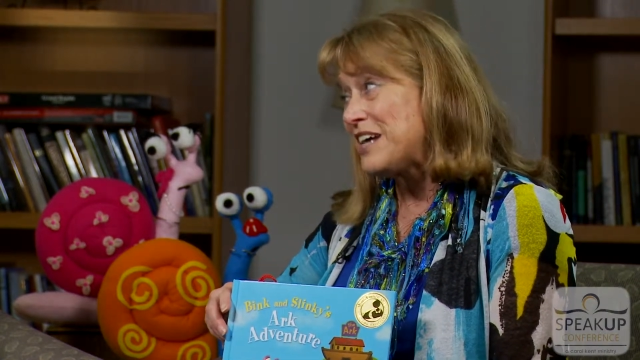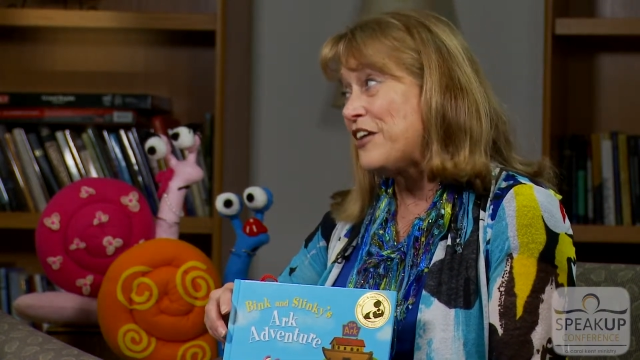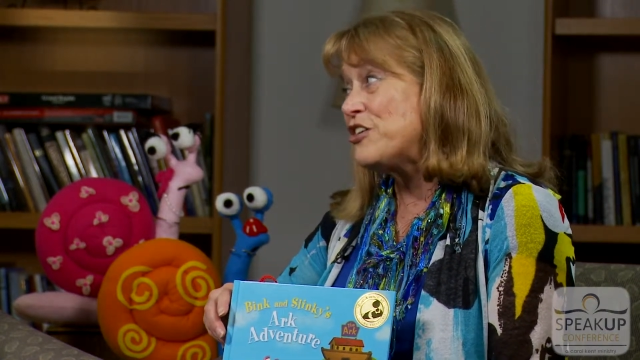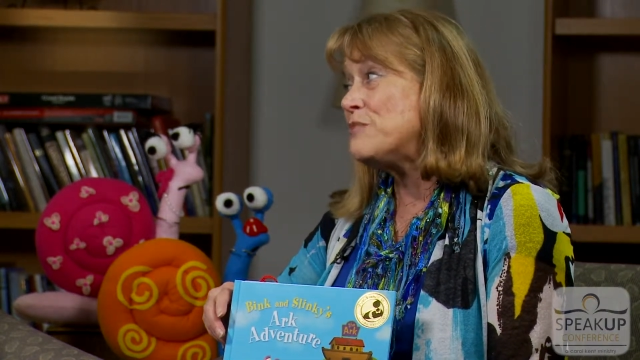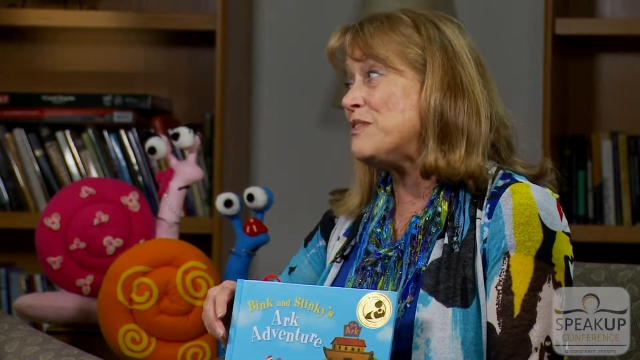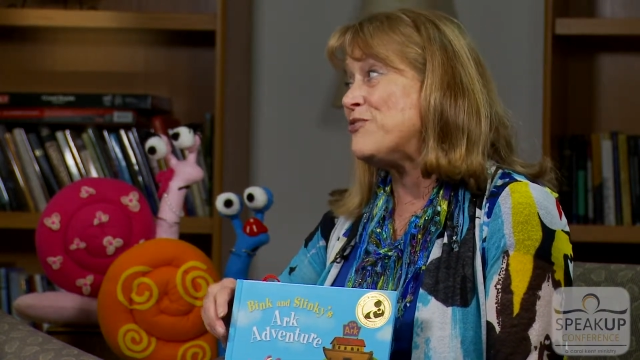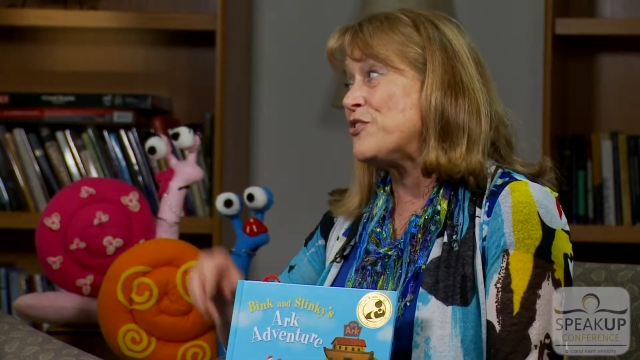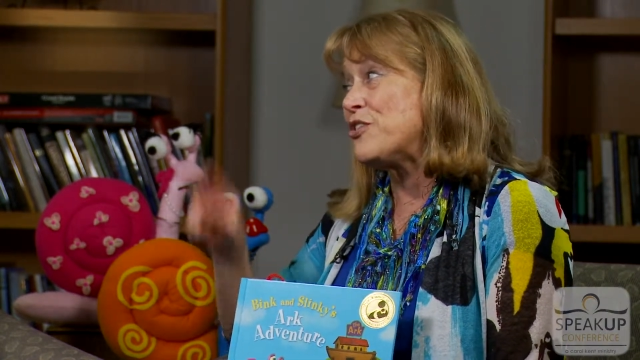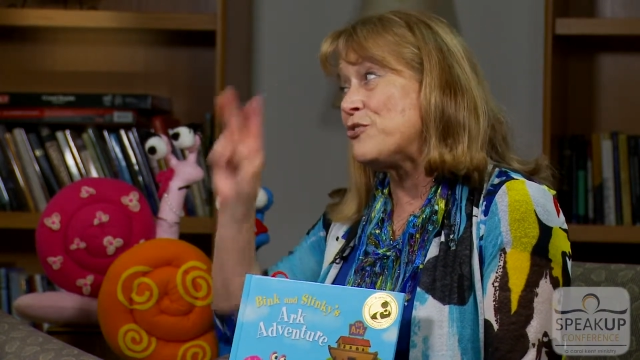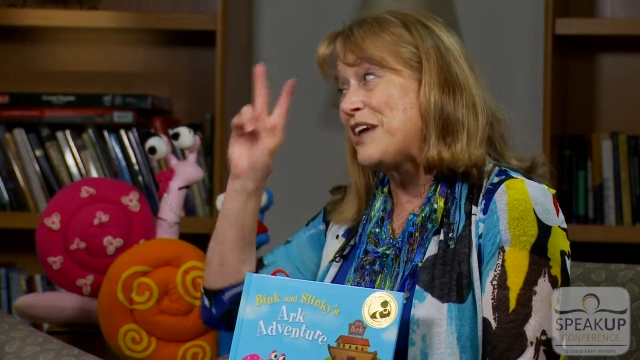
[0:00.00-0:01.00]
Ark before
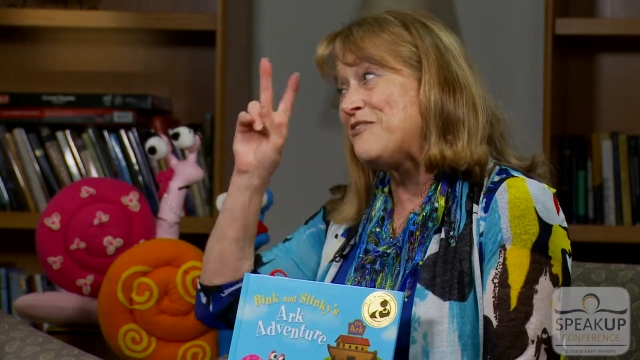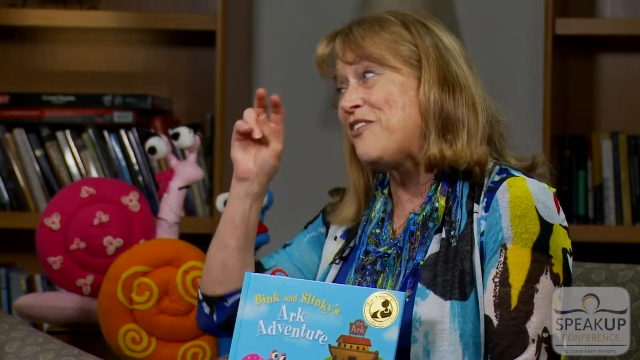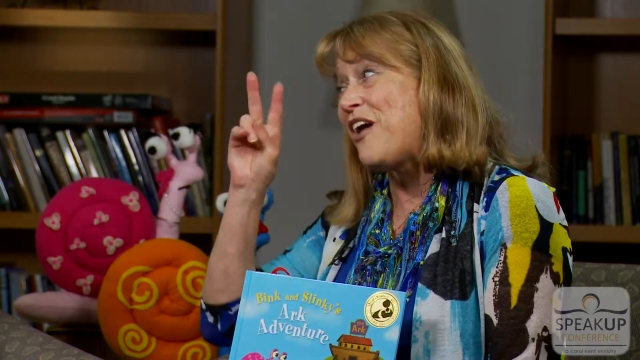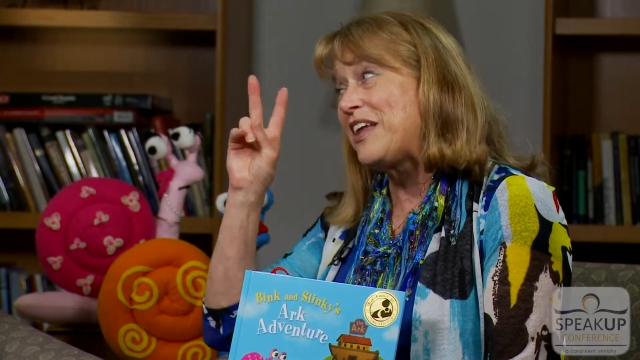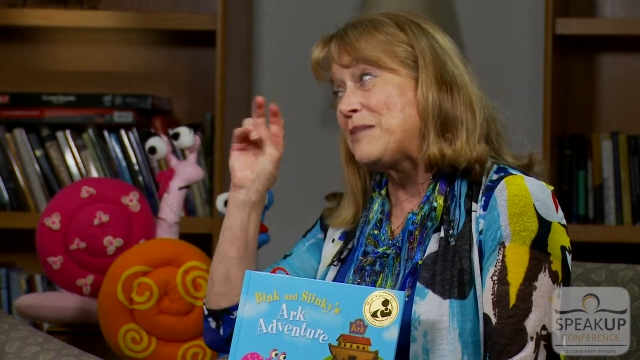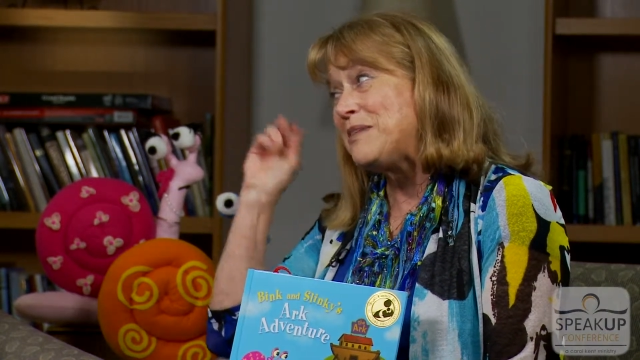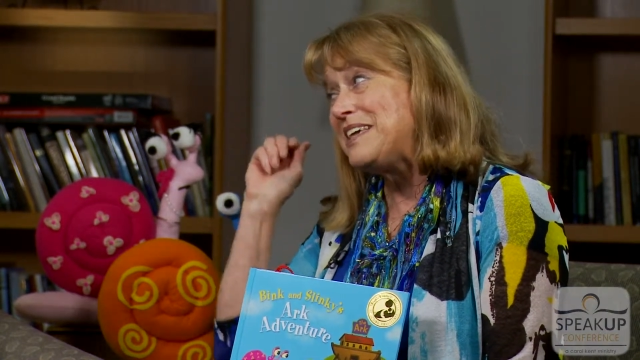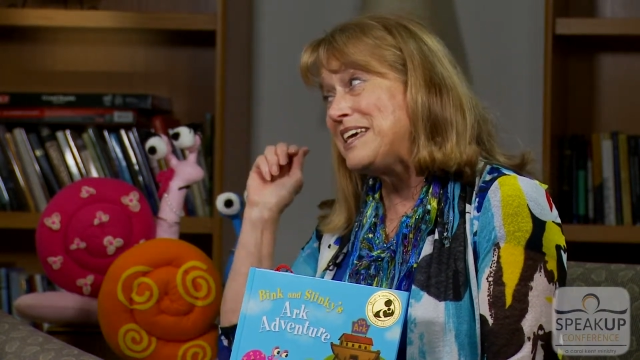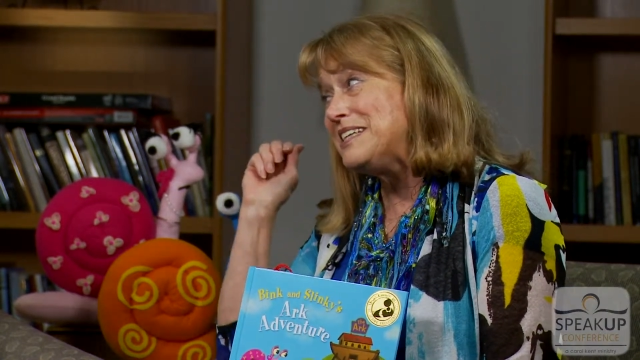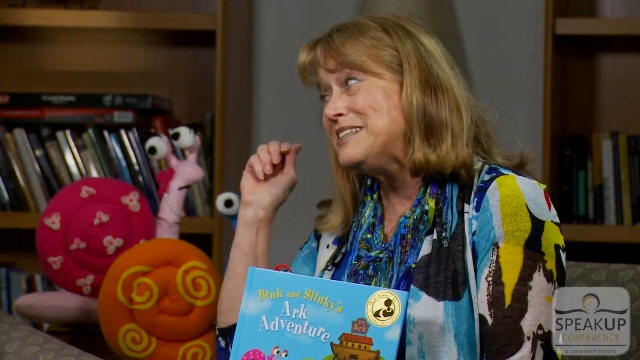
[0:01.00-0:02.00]
the great falling
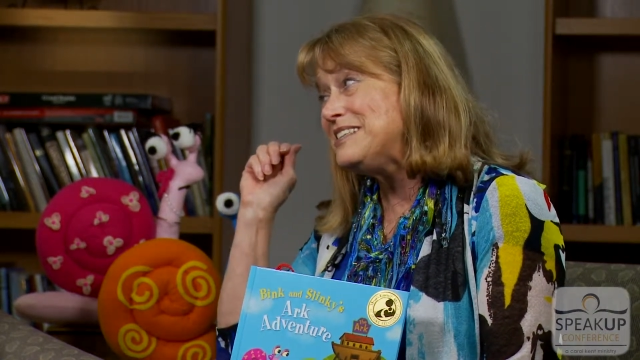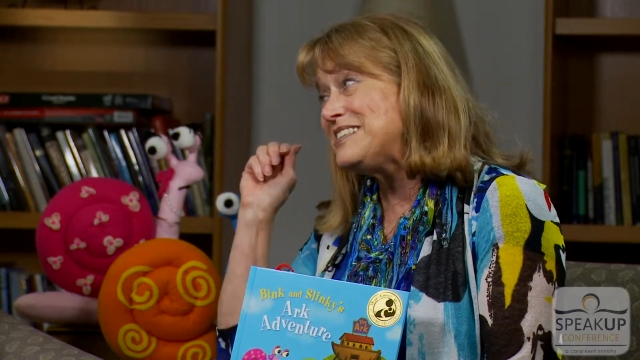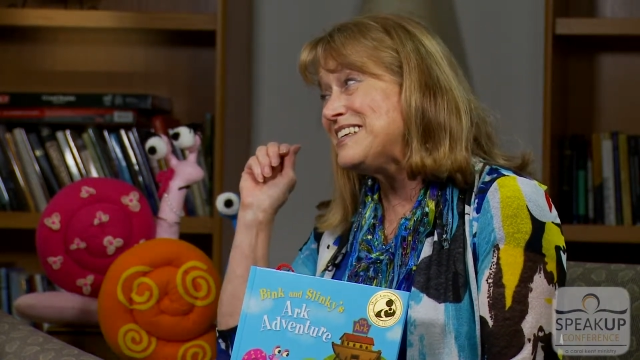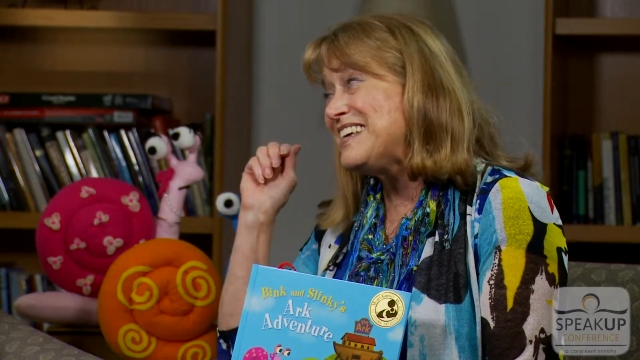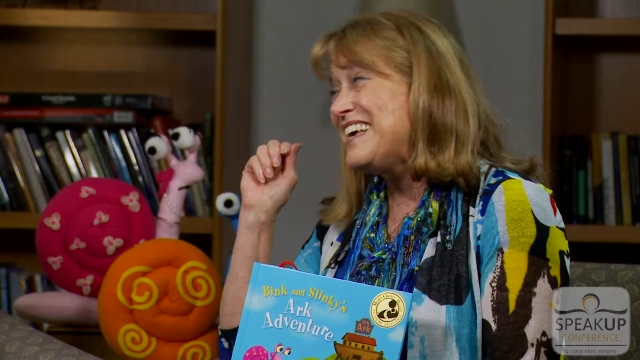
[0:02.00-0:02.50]
begins.